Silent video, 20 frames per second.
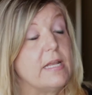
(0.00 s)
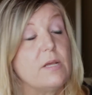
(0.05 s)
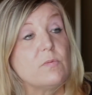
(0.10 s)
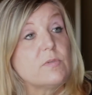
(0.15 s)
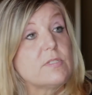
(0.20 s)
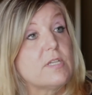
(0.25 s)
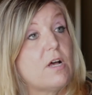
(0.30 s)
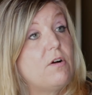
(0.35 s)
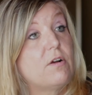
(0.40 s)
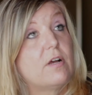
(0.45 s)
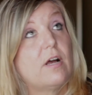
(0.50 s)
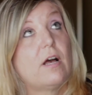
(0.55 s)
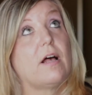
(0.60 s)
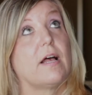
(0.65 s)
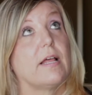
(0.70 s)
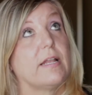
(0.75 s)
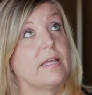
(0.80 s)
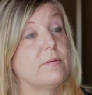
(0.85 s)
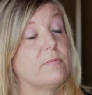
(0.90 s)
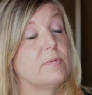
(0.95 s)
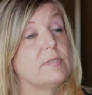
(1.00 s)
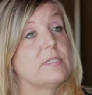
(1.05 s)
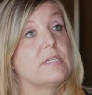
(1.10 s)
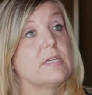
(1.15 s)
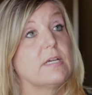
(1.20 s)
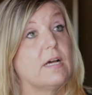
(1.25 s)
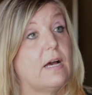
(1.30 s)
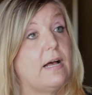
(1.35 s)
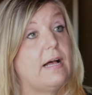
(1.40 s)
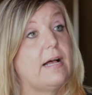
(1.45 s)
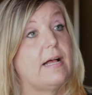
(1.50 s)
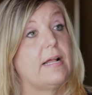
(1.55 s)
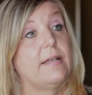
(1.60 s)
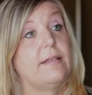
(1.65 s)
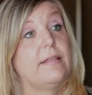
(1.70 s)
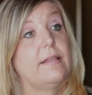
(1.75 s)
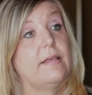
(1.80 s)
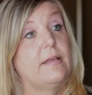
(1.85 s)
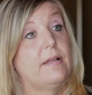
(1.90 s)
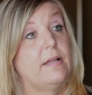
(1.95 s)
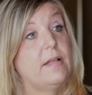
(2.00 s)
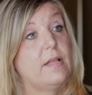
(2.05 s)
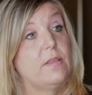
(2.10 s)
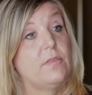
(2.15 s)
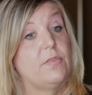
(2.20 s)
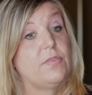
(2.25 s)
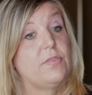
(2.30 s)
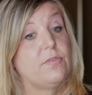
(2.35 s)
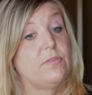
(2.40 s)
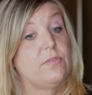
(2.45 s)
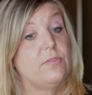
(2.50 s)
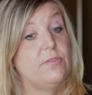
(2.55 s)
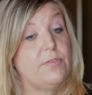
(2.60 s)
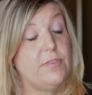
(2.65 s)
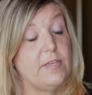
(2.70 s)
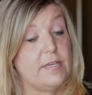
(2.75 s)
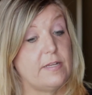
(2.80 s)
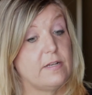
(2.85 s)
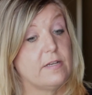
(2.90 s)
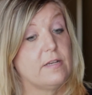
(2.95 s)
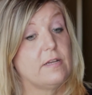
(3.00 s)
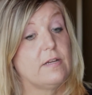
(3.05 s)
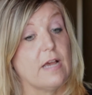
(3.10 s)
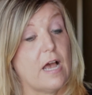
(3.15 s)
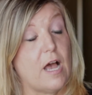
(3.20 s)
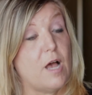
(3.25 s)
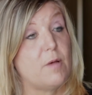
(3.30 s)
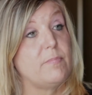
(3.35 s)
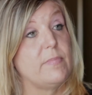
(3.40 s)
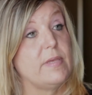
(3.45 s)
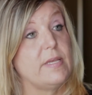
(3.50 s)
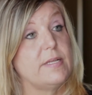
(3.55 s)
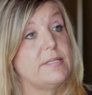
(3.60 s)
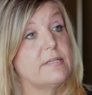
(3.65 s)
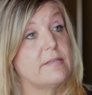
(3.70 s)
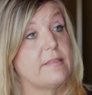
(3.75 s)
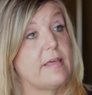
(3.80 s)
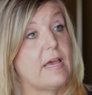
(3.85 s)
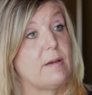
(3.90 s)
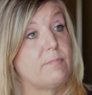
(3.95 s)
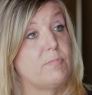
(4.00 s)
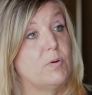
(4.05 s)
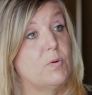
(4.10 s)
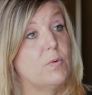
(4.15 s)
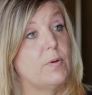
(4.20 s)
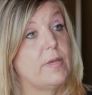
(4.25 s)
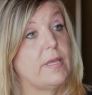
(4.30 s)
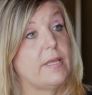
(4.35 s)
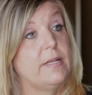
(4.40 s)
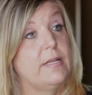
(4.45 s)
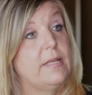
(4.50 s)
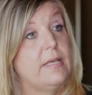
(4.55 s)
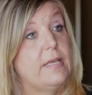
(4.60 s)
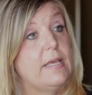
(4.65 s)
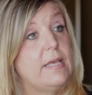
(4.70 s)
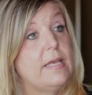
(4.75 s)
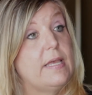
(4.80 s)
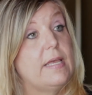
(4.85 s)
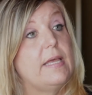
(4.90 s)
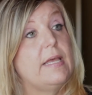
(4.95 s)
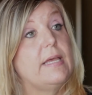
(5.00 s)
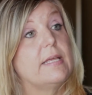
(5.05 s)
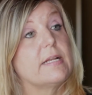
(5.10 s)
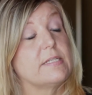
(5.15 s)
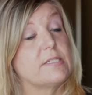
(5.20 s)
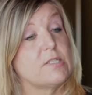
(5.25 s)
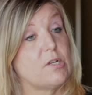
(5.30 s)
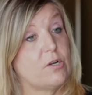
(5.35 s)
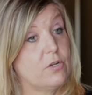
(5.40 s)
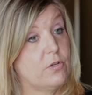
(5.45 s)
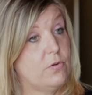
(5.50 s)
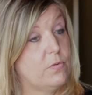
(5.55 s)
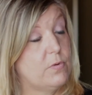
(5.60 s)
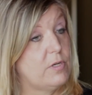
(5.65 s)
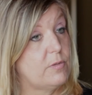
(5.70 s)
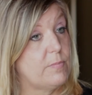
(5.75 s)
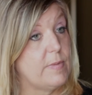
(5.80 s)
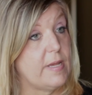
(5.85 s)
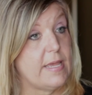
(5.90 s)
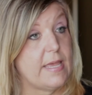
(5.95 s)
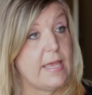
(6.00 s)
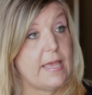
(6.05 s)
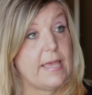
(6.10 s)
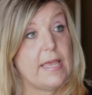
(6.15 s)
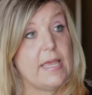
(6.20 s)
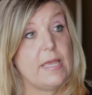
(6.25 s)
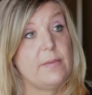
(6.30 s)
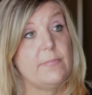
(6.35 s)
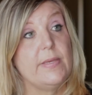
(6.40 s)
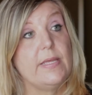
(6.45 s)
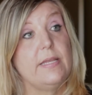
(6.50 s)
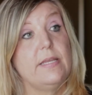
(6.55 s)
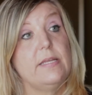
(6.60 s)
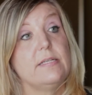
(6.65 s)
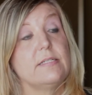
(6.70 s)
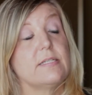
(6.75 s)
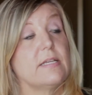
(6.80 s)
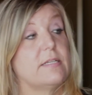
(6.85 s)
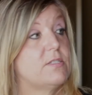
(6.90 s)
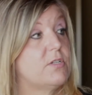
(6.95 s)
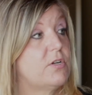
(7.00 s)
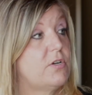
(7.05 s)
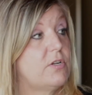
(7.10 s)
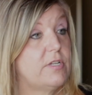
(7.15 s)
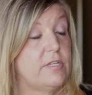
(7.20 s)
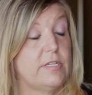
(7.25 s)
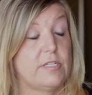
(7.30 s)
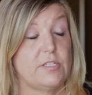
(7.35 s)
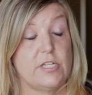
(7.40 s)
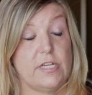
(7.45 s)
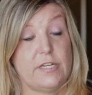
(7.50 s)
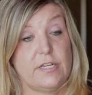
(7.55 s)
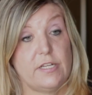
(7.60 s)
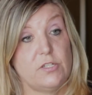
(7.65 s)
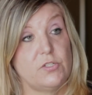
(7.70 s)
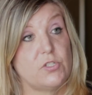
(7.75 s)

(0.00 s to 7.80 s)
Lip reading: it was all God. It was God that got me to that point. and I started going to my AA meetings. I started attending